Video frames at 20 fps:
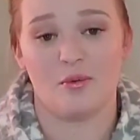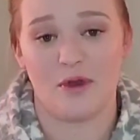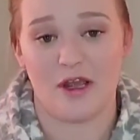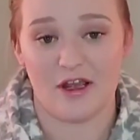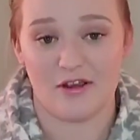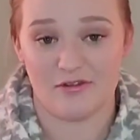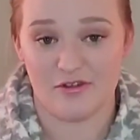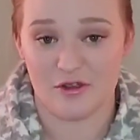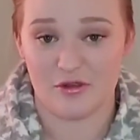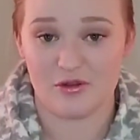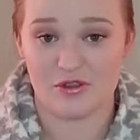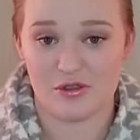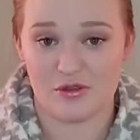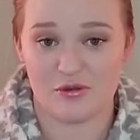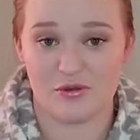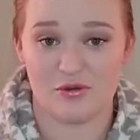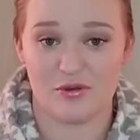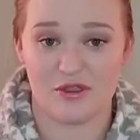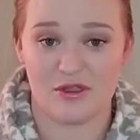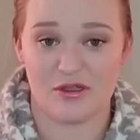if you
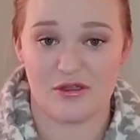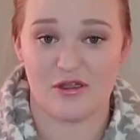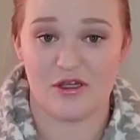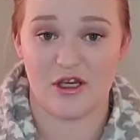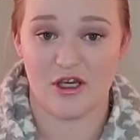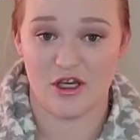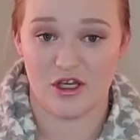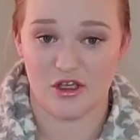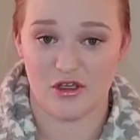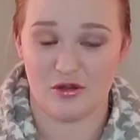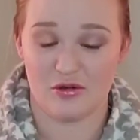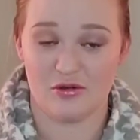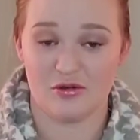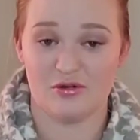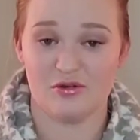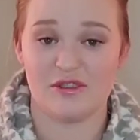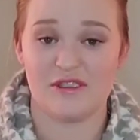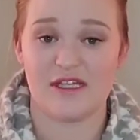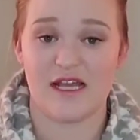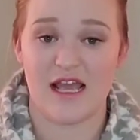do
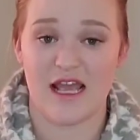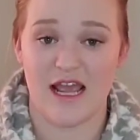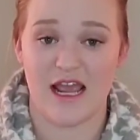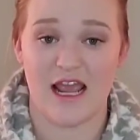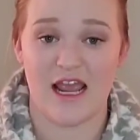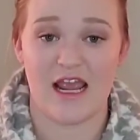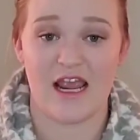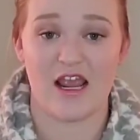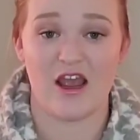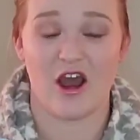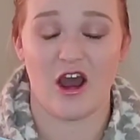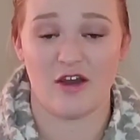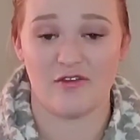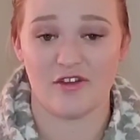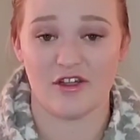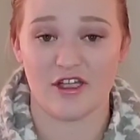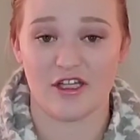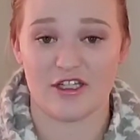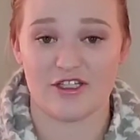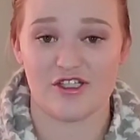use a
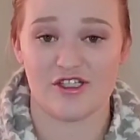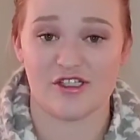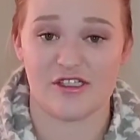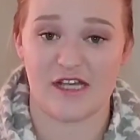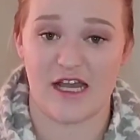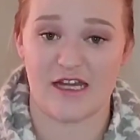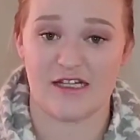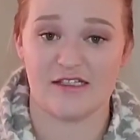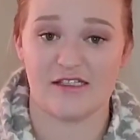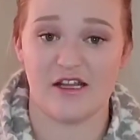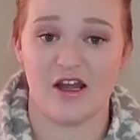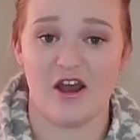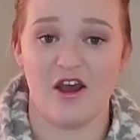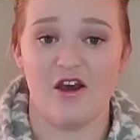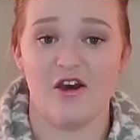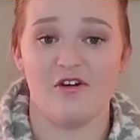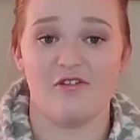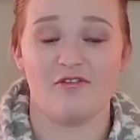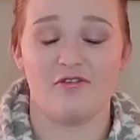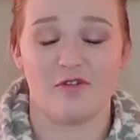ovulation test
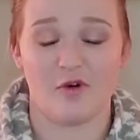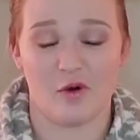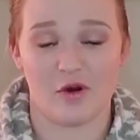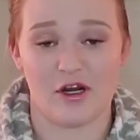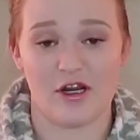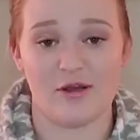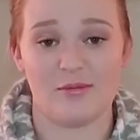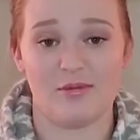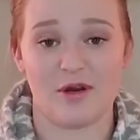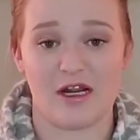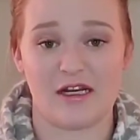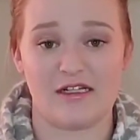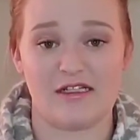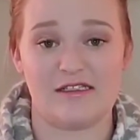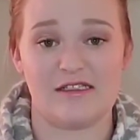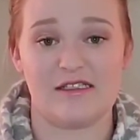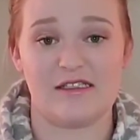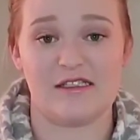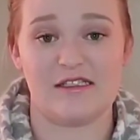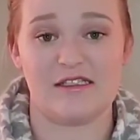for a
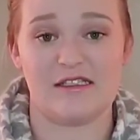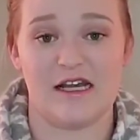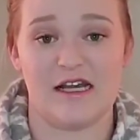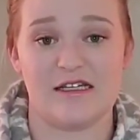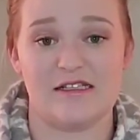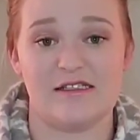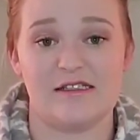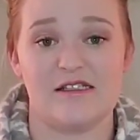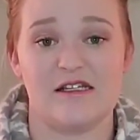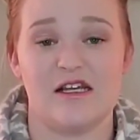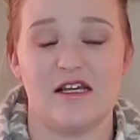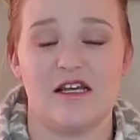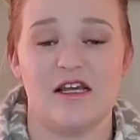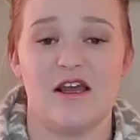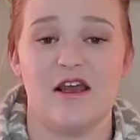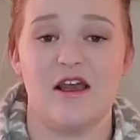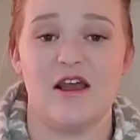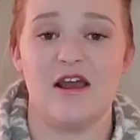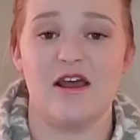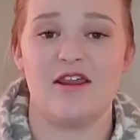pregnancy test,
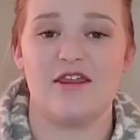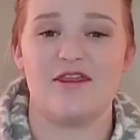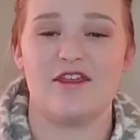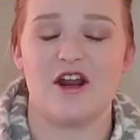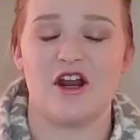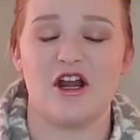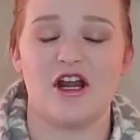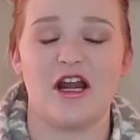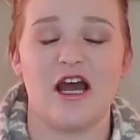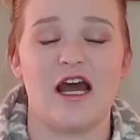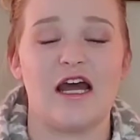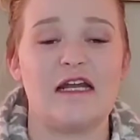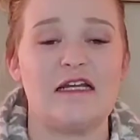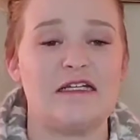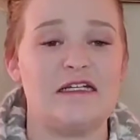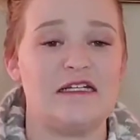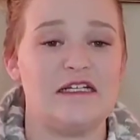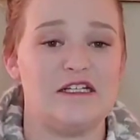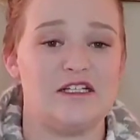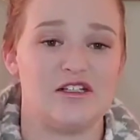they're not
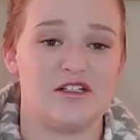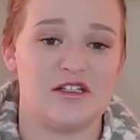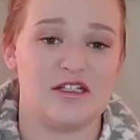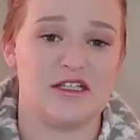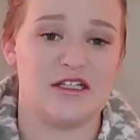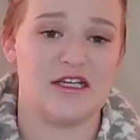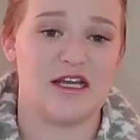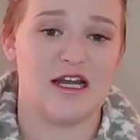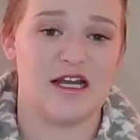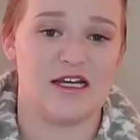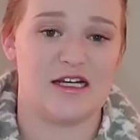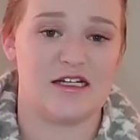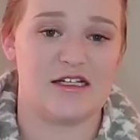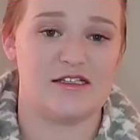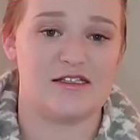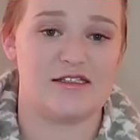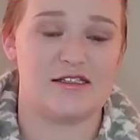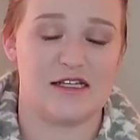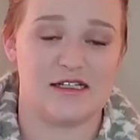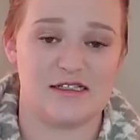nearly
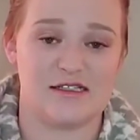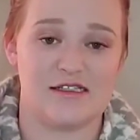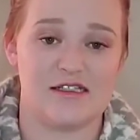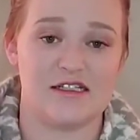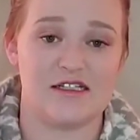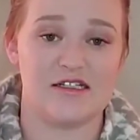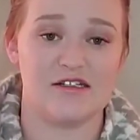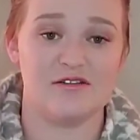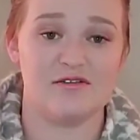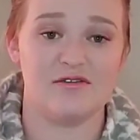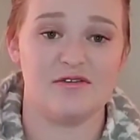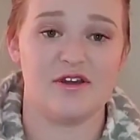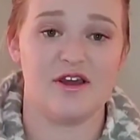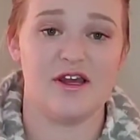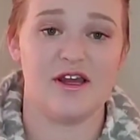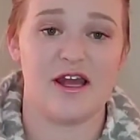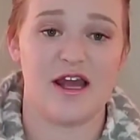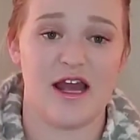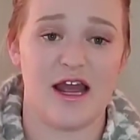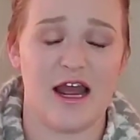as sensitive
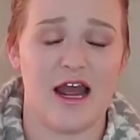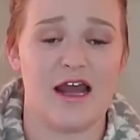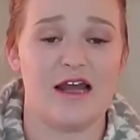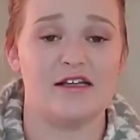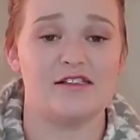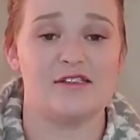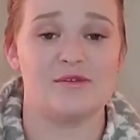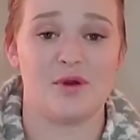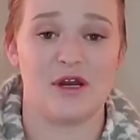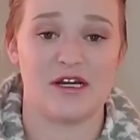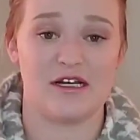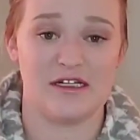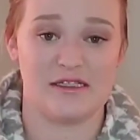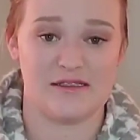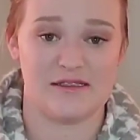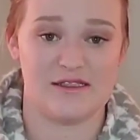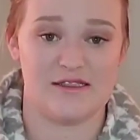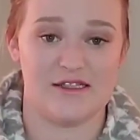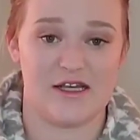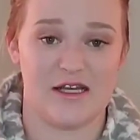as a
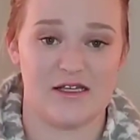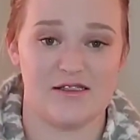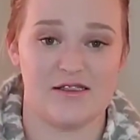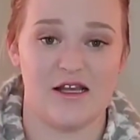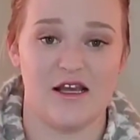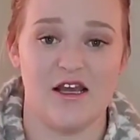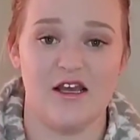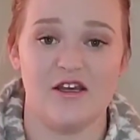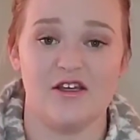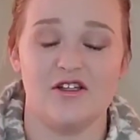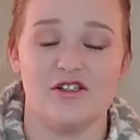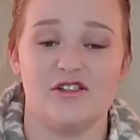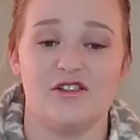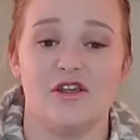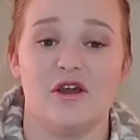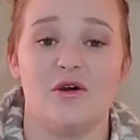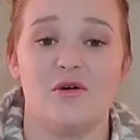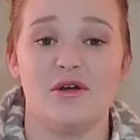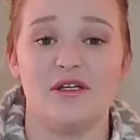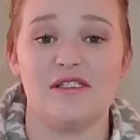pregnancy test.
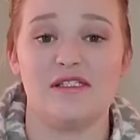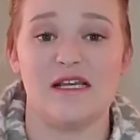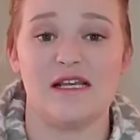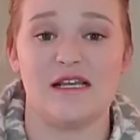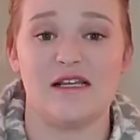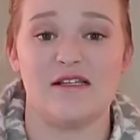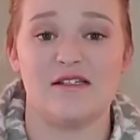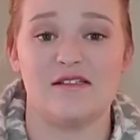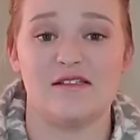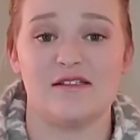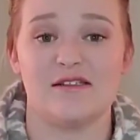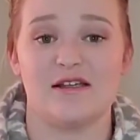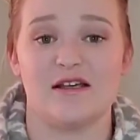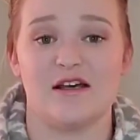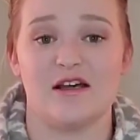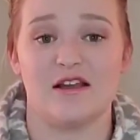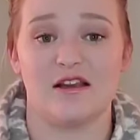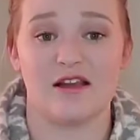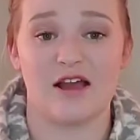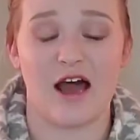So it takes
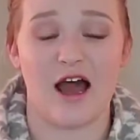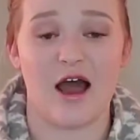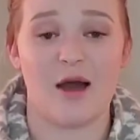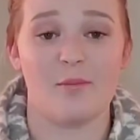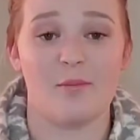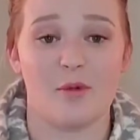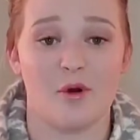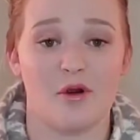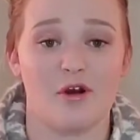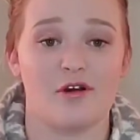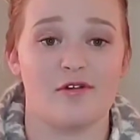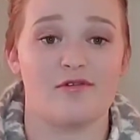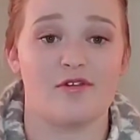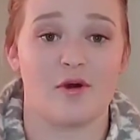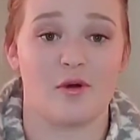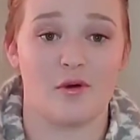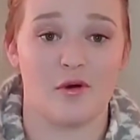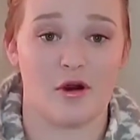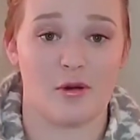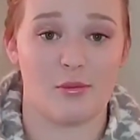a lot more of
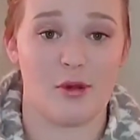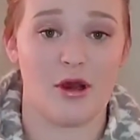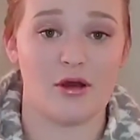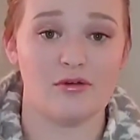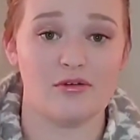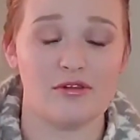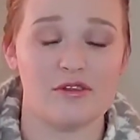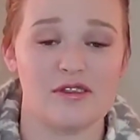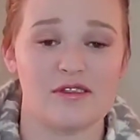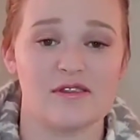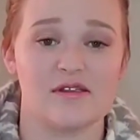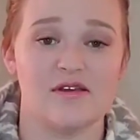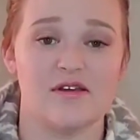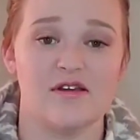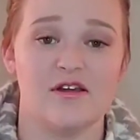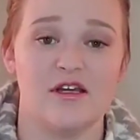the hormones